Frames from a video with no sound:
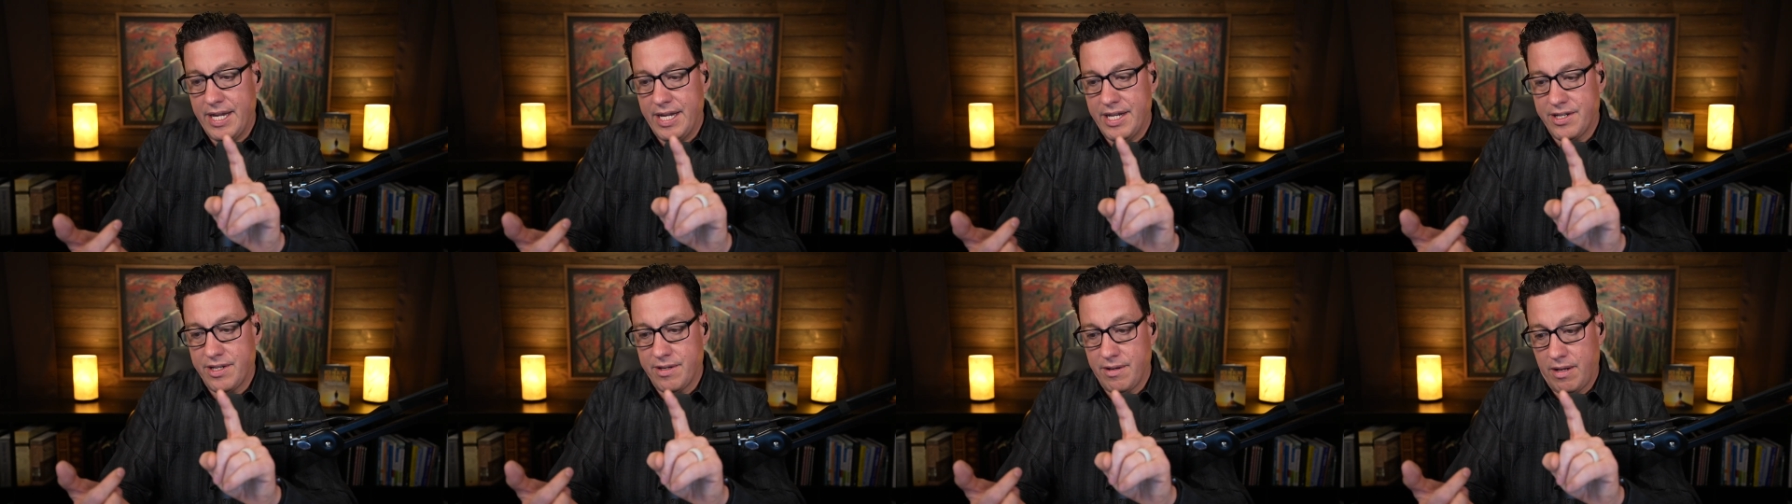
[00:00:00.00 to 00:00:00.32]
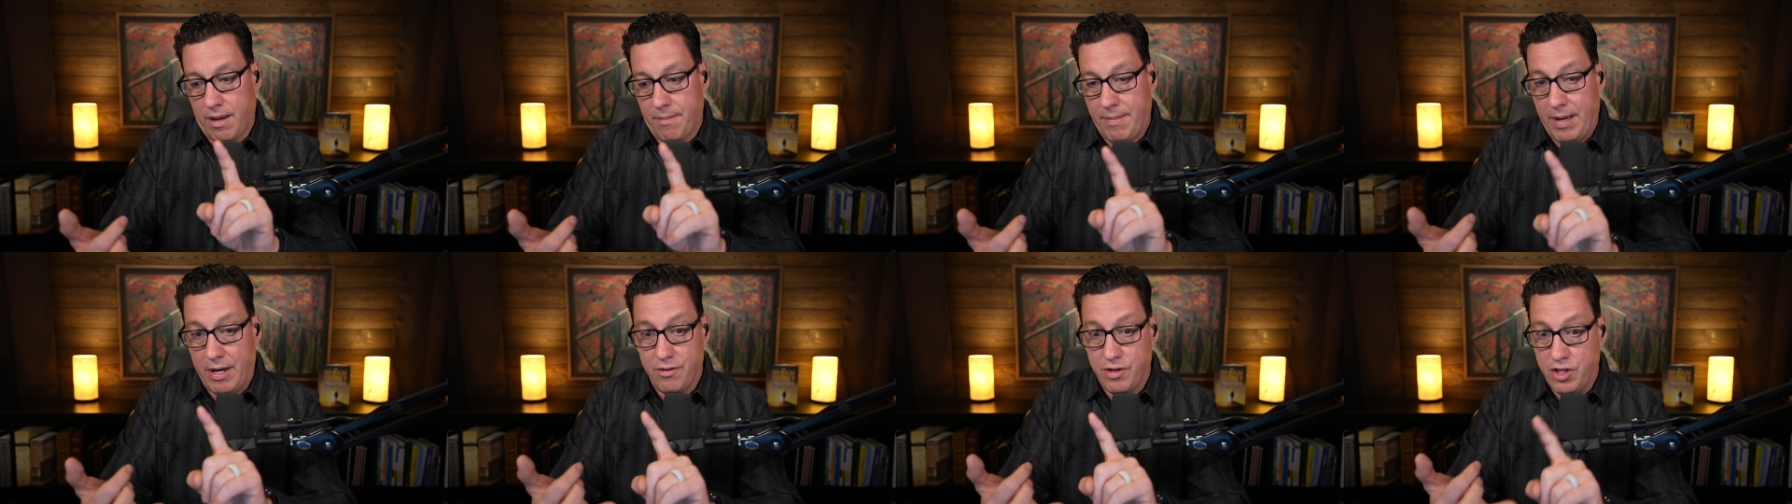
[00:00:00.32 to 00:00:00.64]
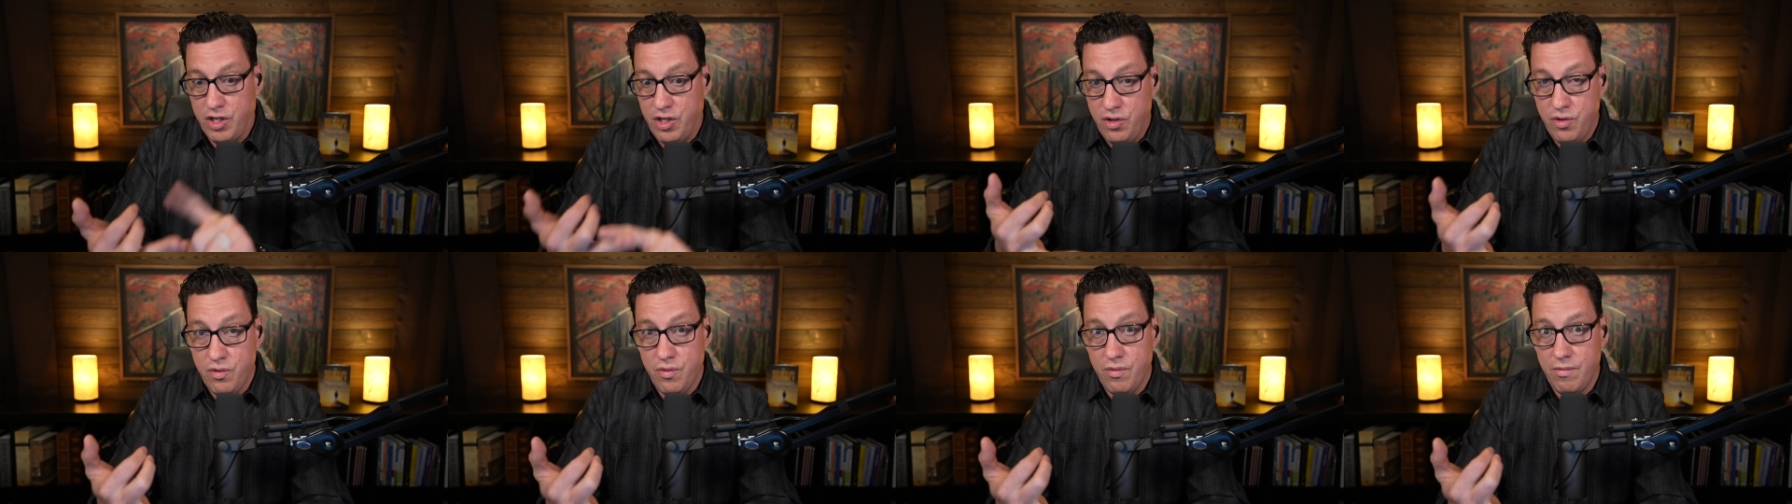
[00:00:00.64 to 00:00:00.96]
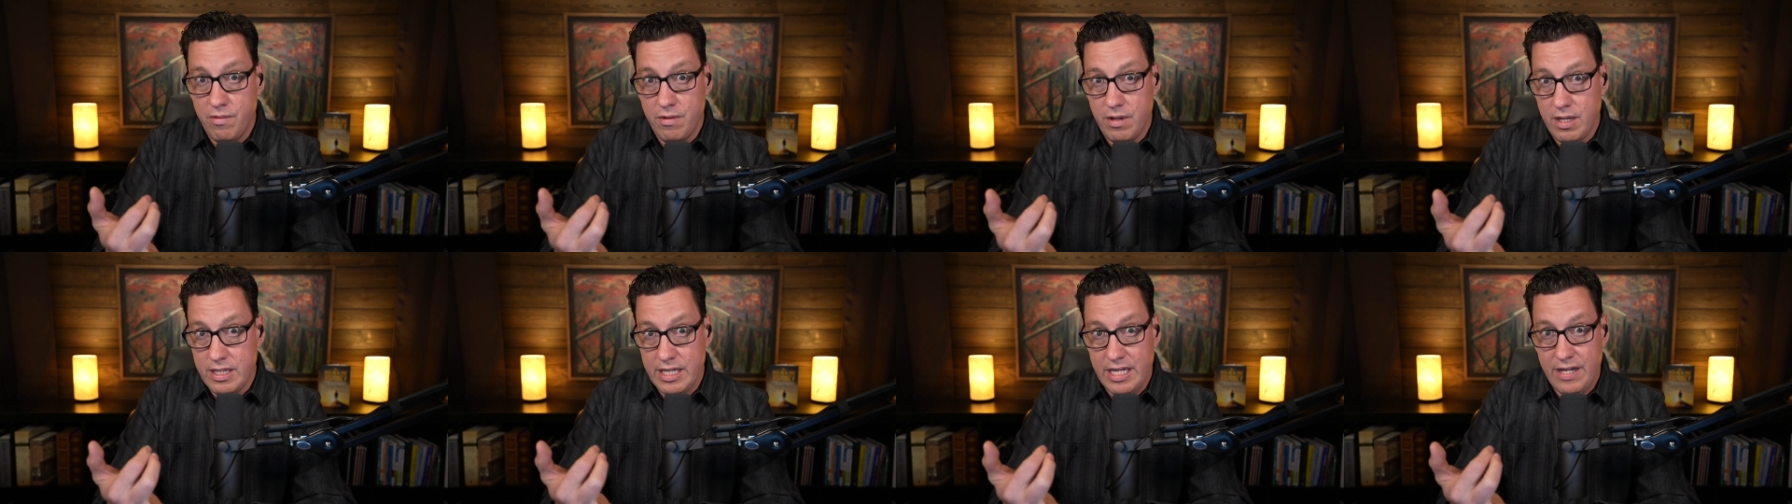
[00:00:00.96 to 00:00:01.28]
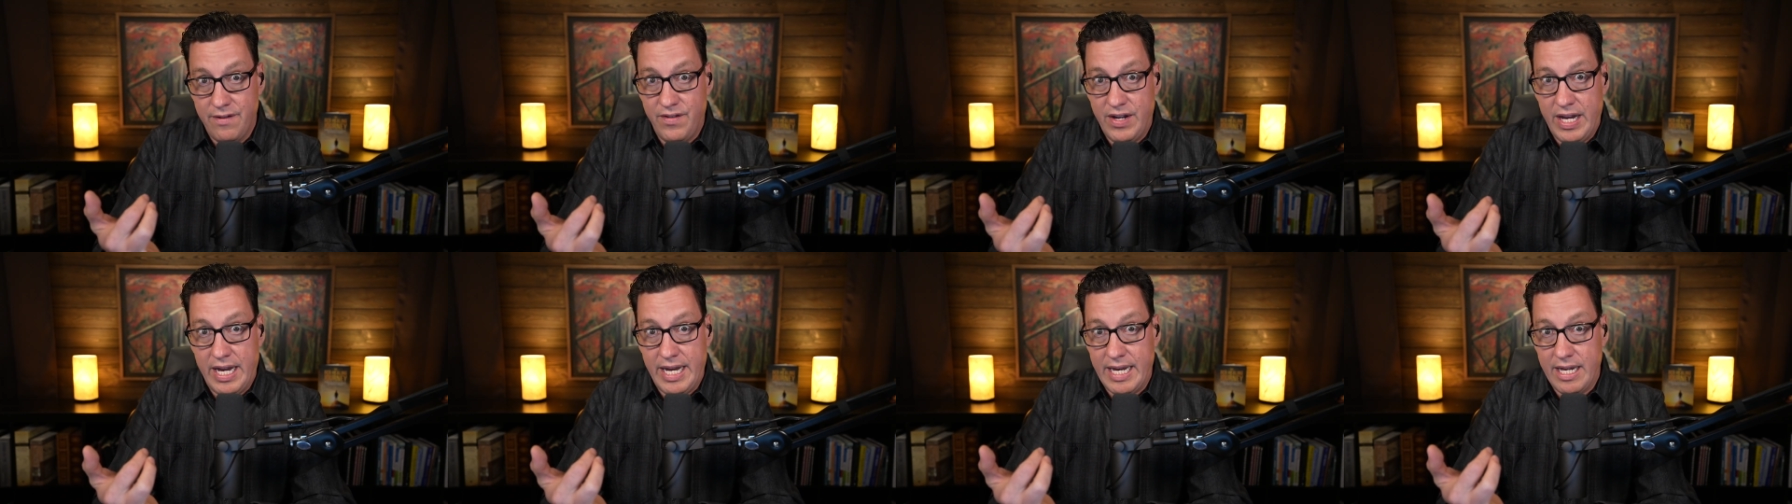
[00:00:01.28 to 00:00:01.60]
It's about you
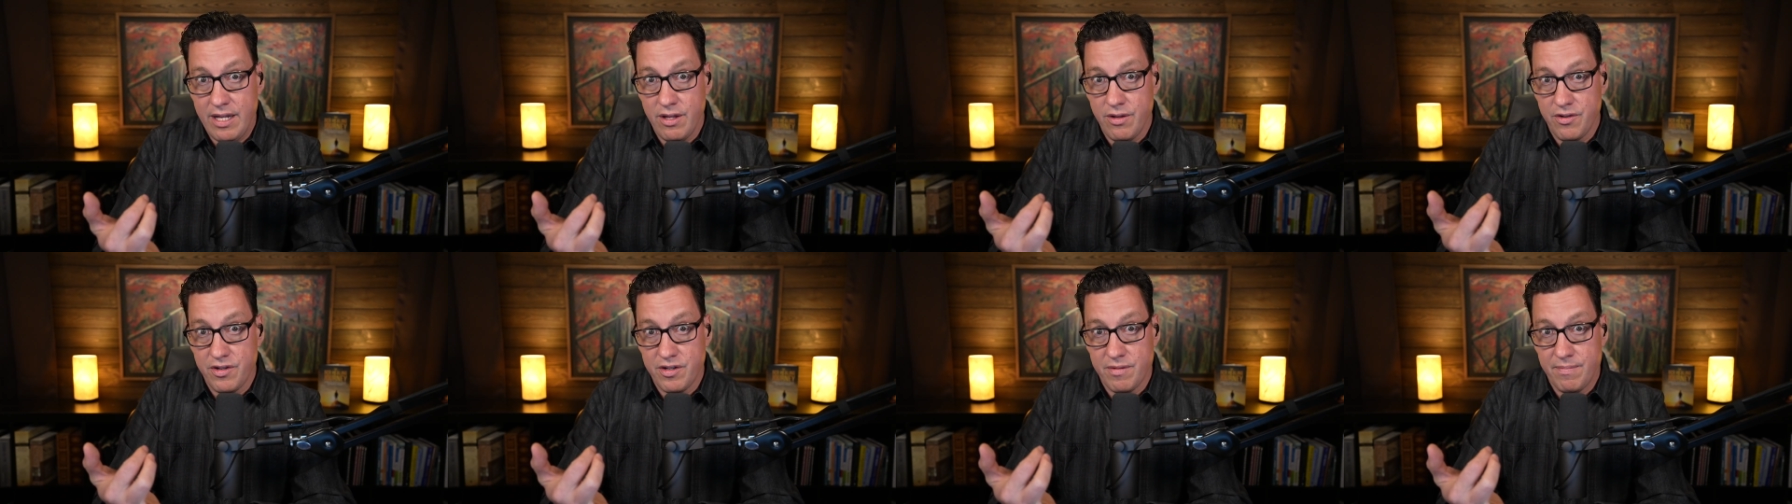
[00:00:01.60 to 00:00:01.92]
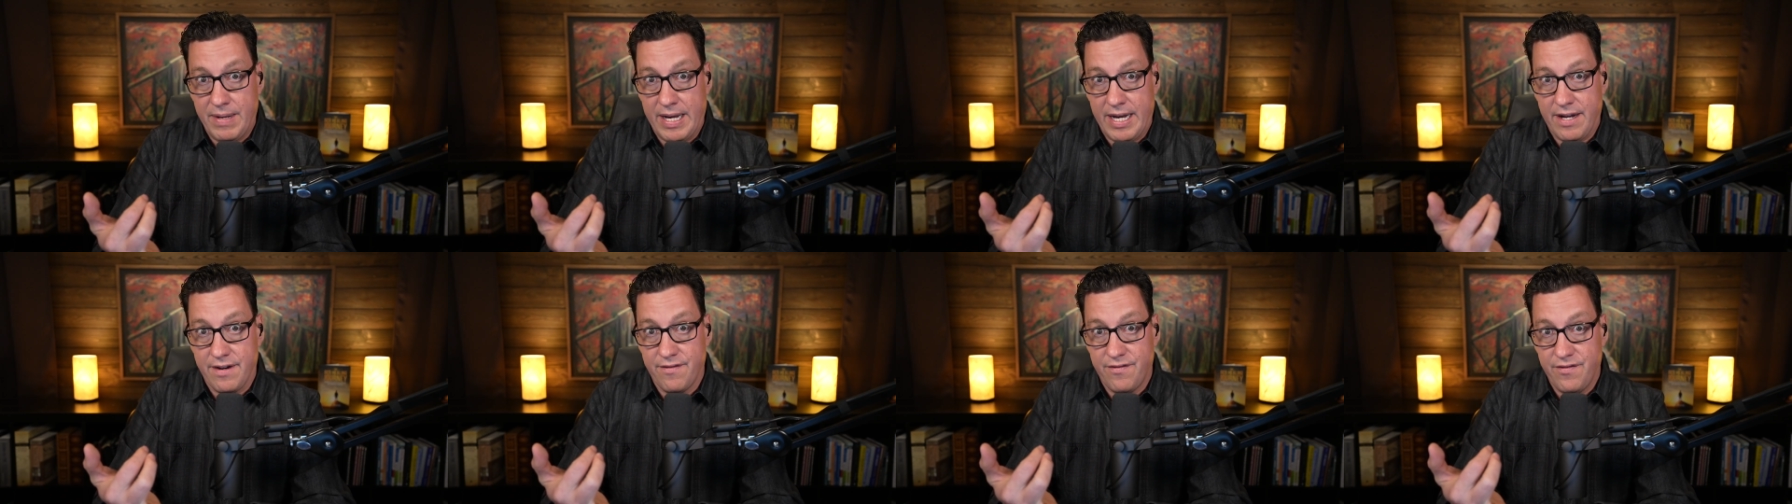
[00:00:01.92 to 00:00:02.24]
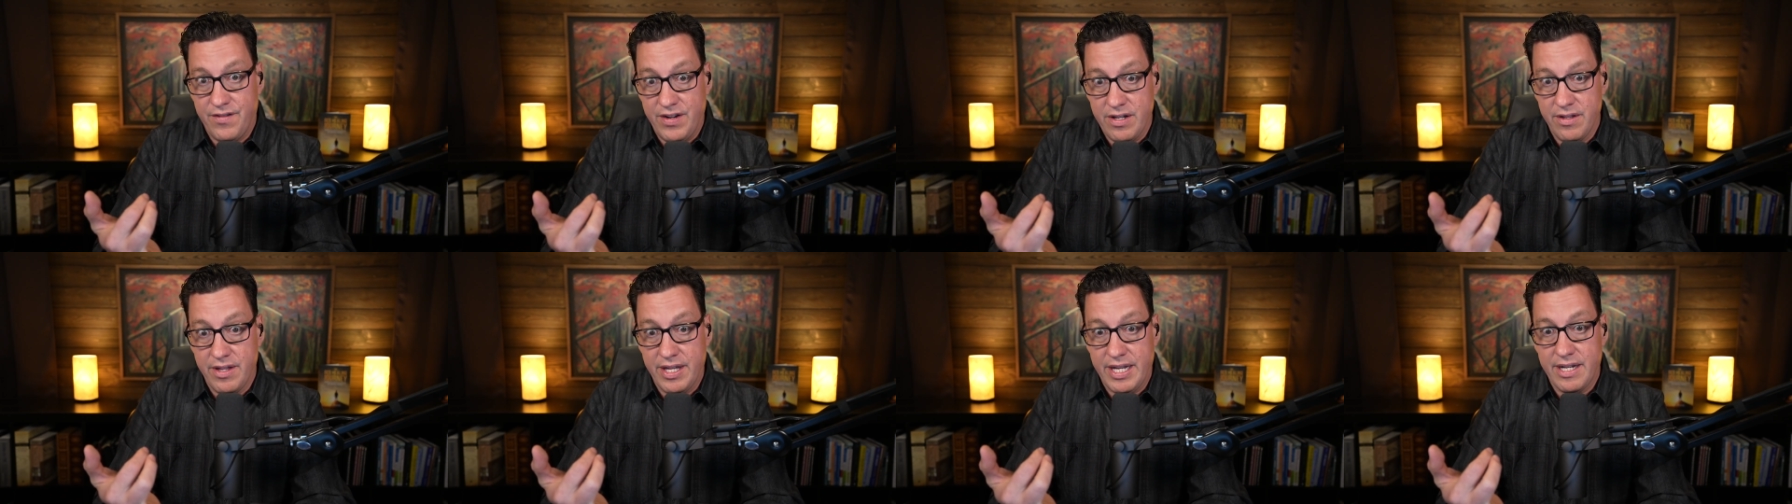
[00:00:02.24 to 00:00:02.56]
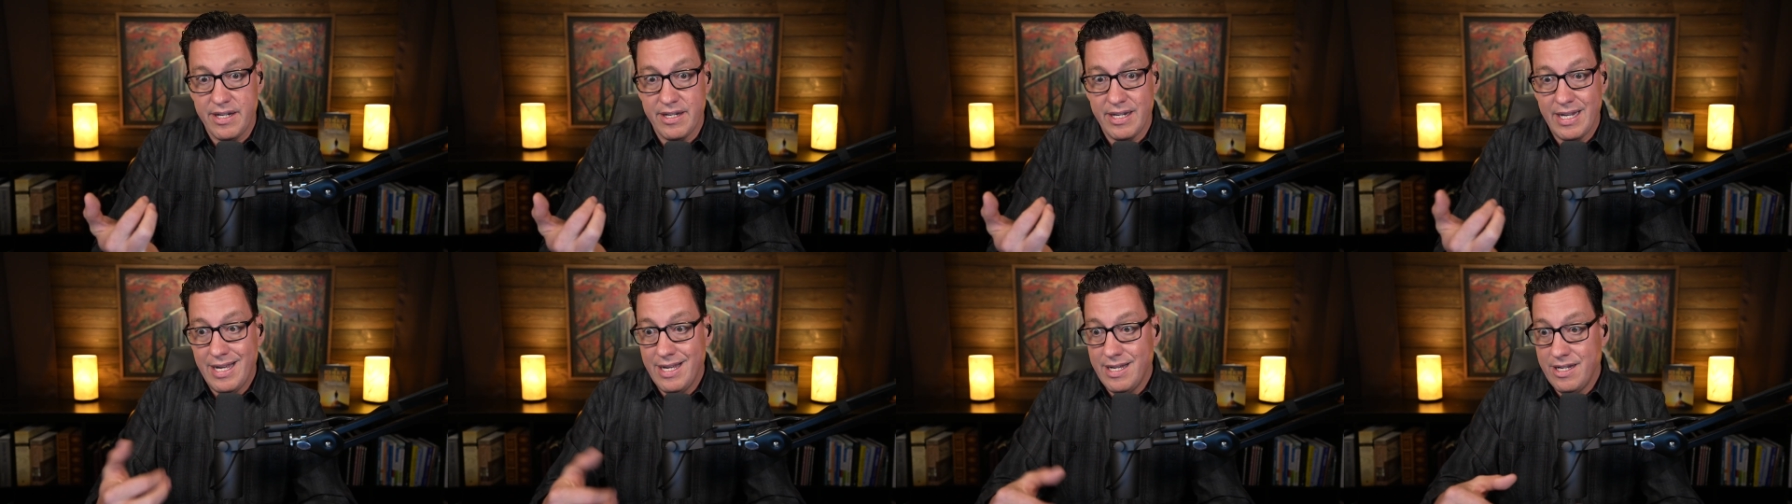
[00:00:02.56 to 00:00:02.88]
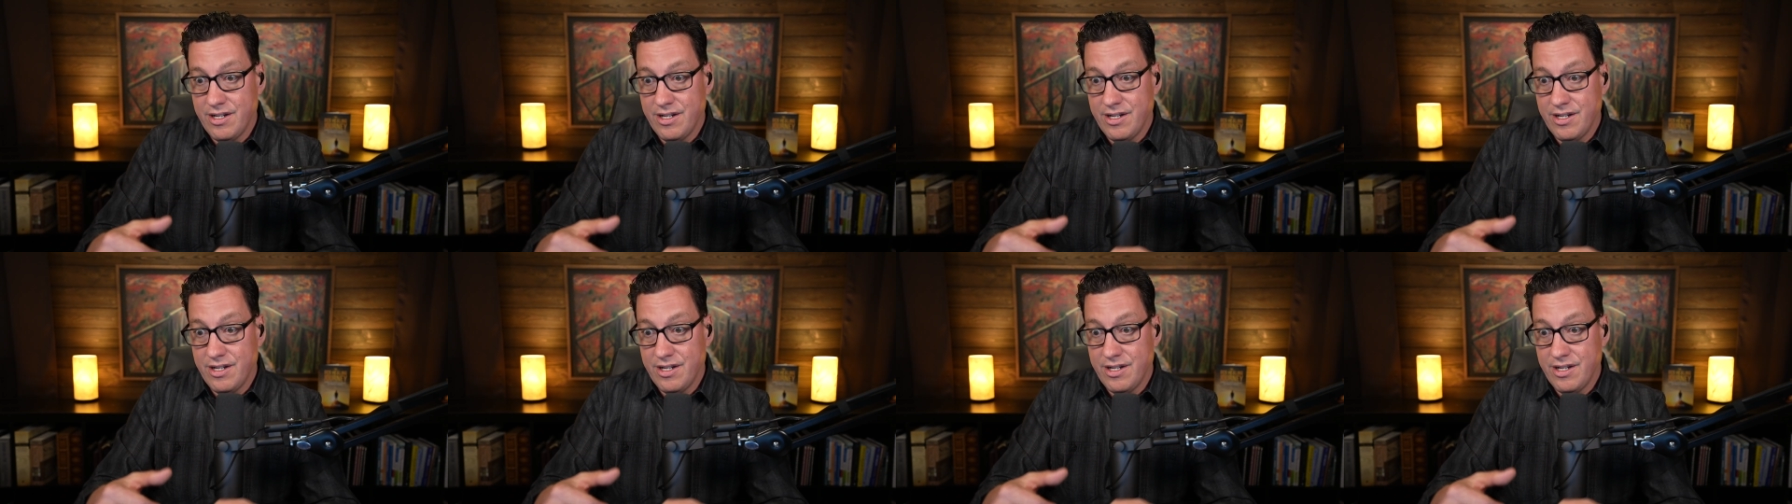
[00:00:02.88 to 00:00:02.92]
alleviating those bad feelings.